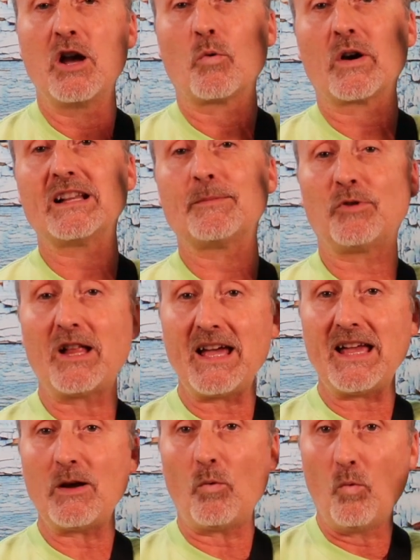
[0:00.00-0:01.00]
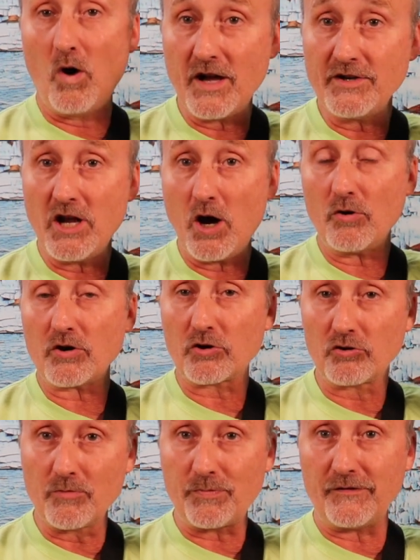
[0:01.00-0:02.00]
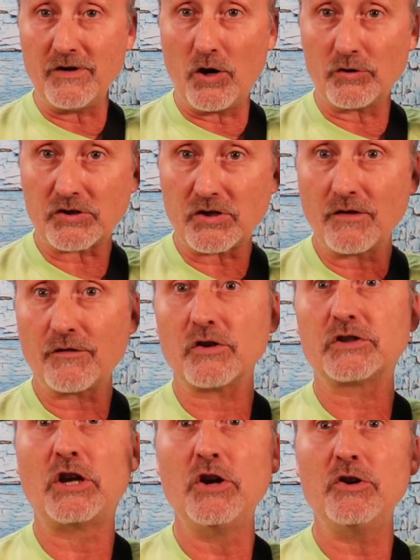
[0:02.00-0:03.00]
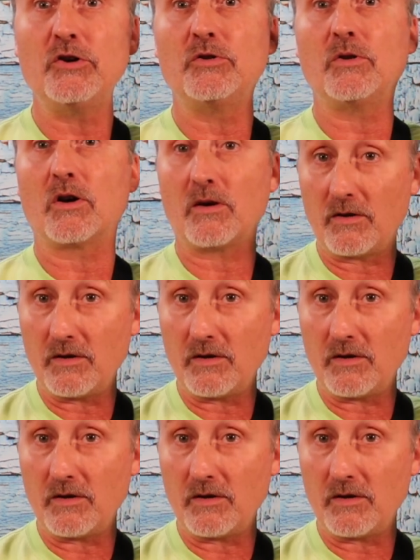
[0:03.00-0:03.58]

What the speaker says: we're going to play one note or group of notes for two